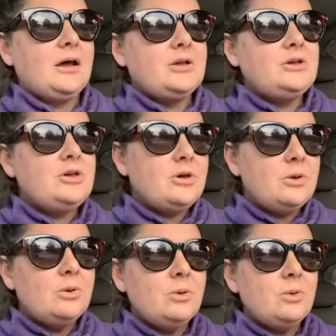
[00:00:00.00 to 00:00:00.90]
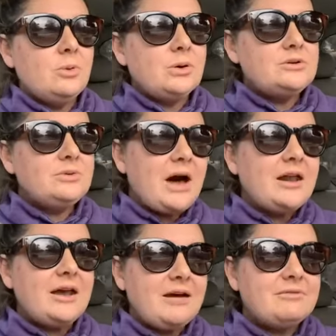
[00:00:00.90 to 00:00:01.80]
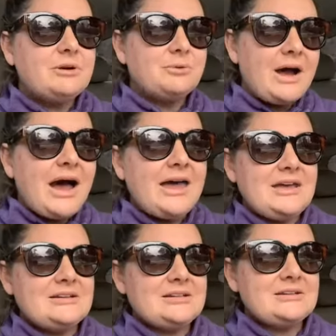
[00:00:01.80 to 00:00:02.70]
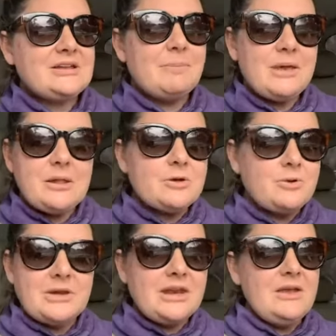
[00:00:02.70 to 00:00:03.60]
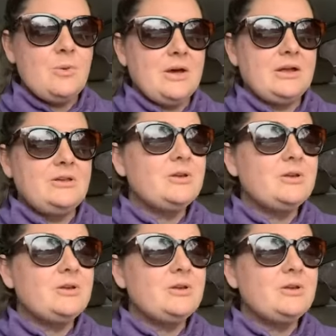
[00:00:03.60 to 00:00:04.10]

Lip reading: You do not have the right to belittle anyone.